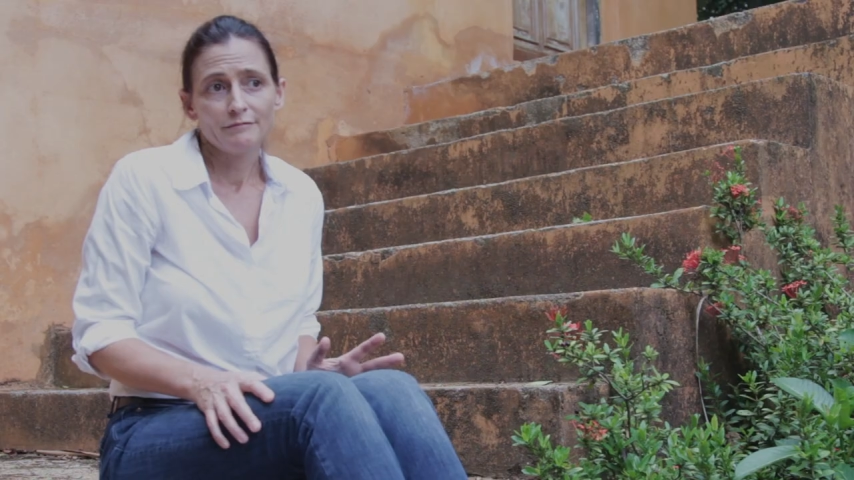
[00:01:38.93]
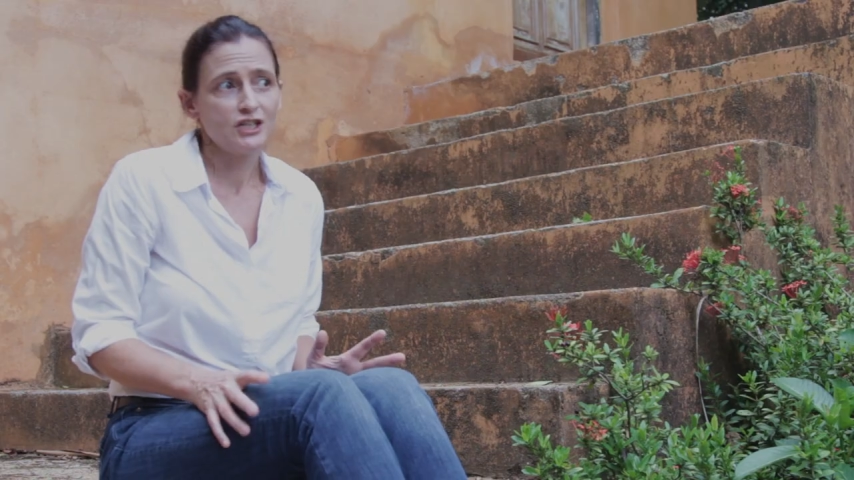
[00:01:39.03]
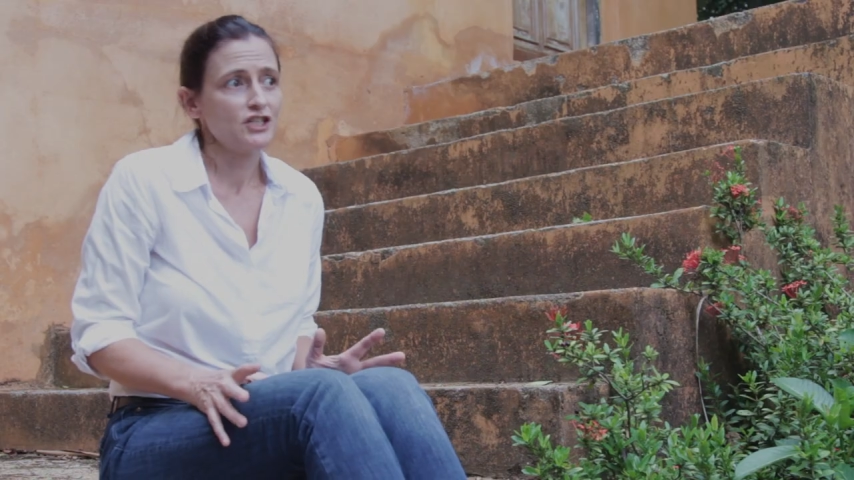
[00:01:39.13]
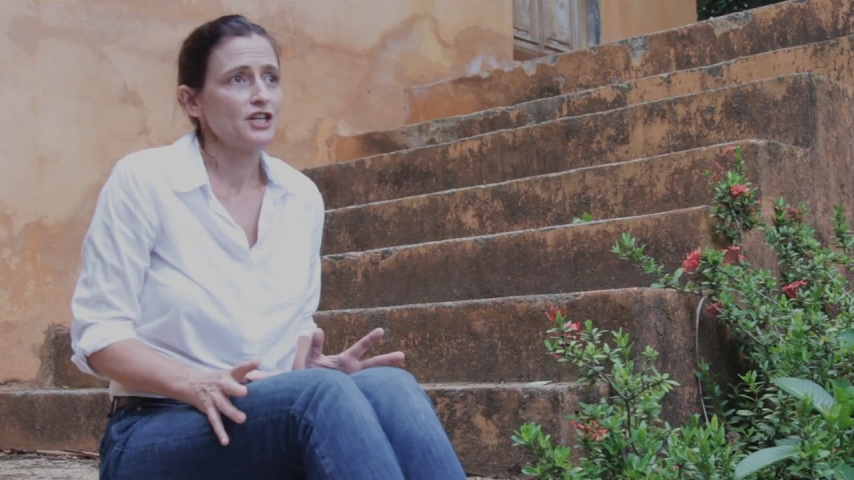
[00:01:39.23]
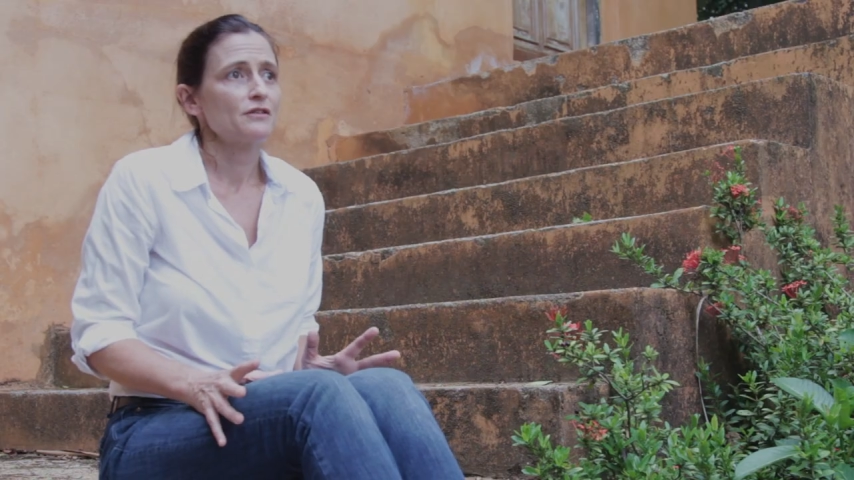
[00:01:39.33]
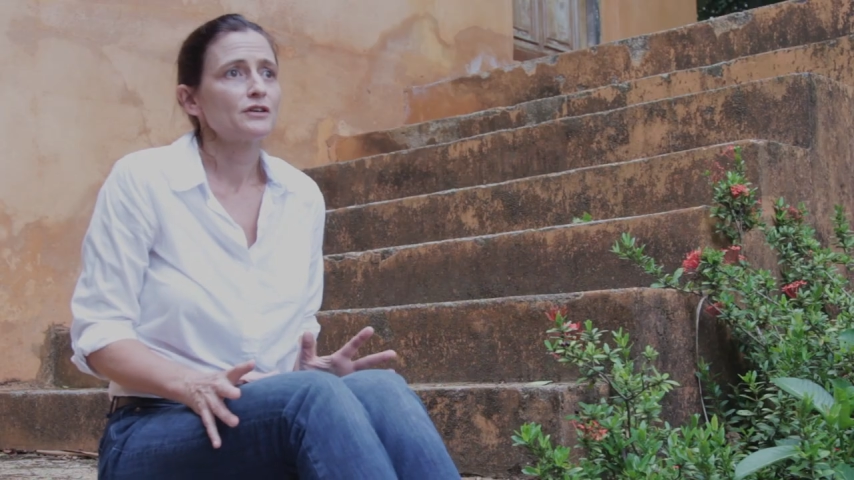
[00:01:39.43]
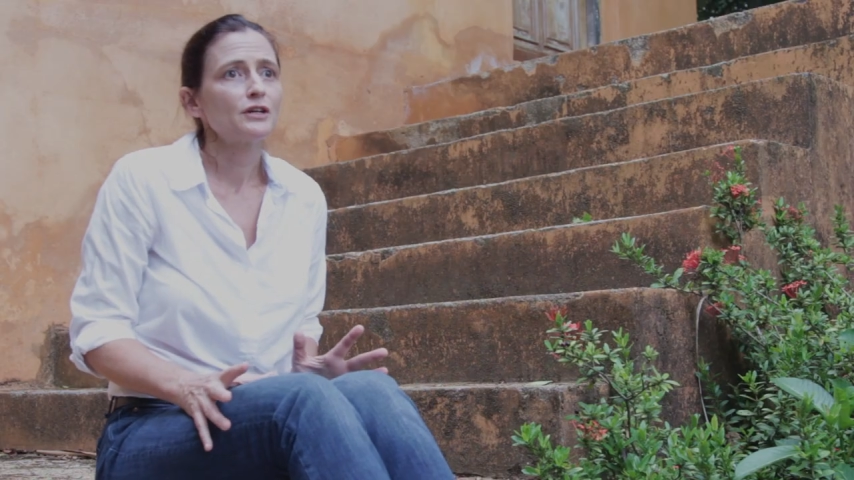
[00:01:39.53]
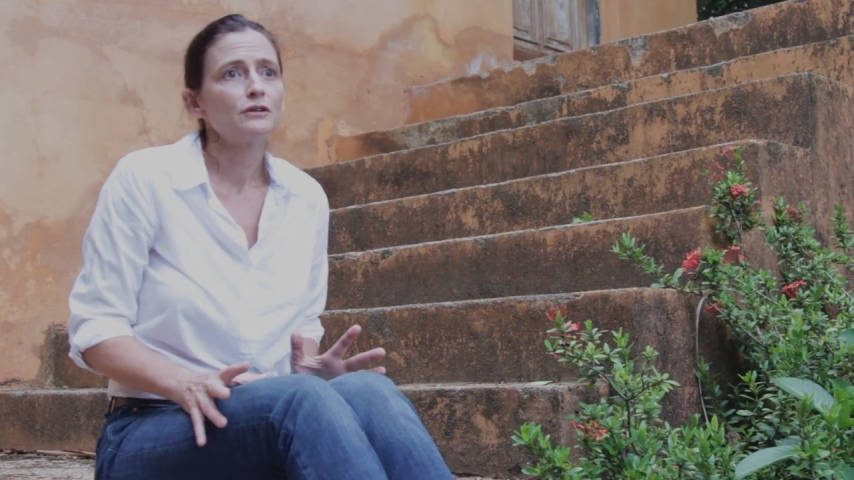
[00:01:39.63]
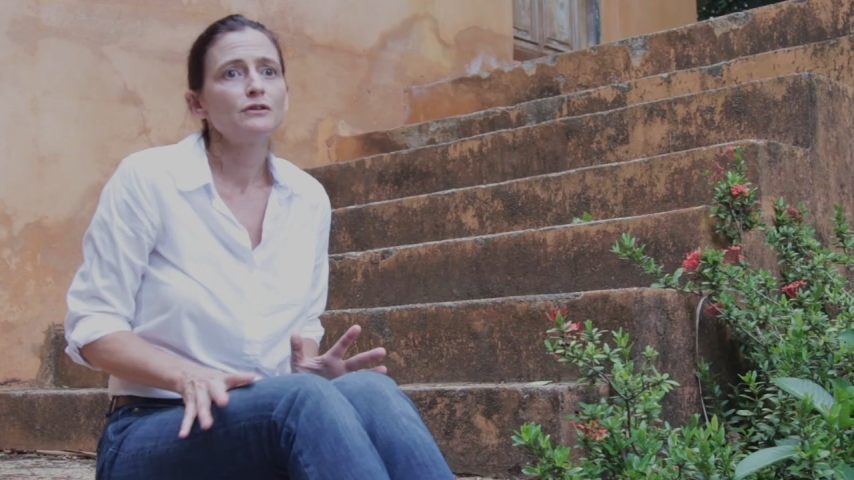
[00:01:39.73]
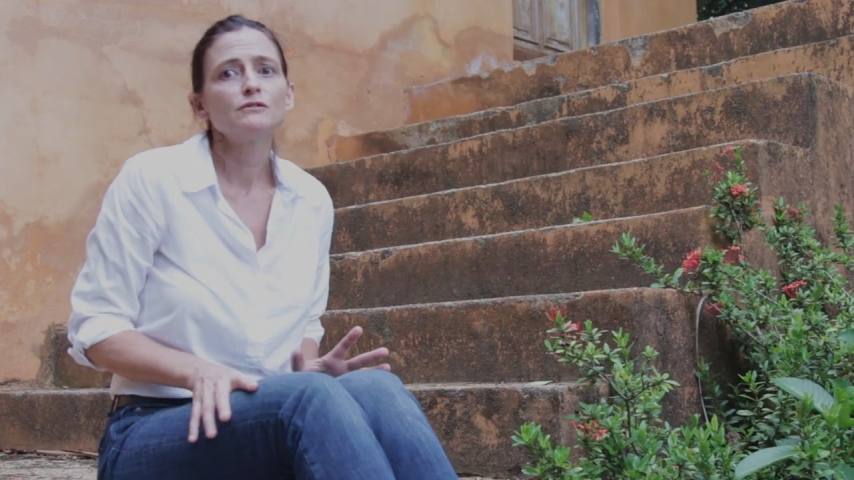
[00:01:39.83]
And to share the
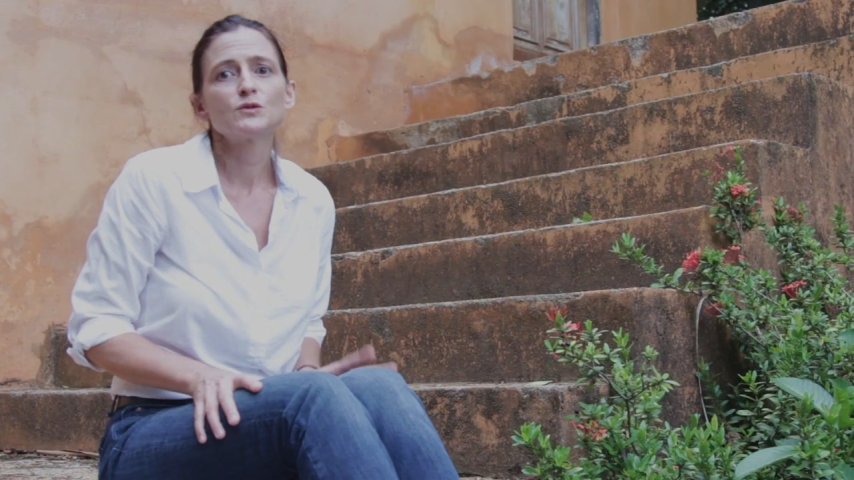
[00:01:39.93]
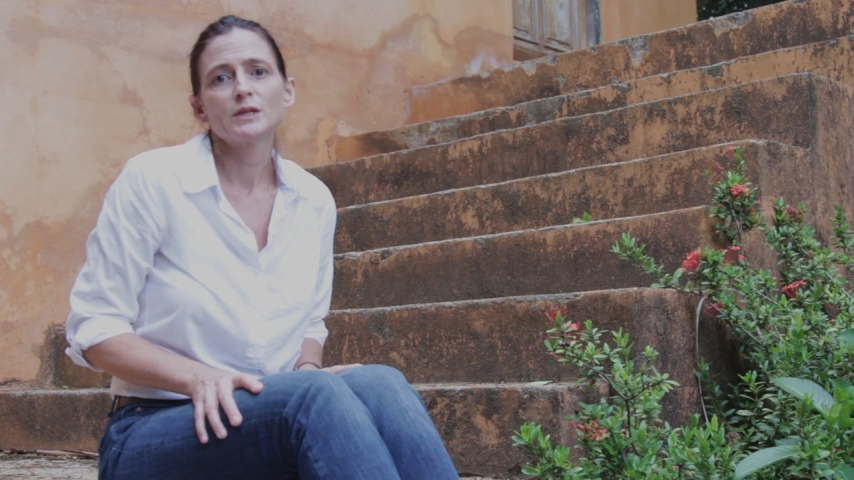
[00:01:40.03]
good news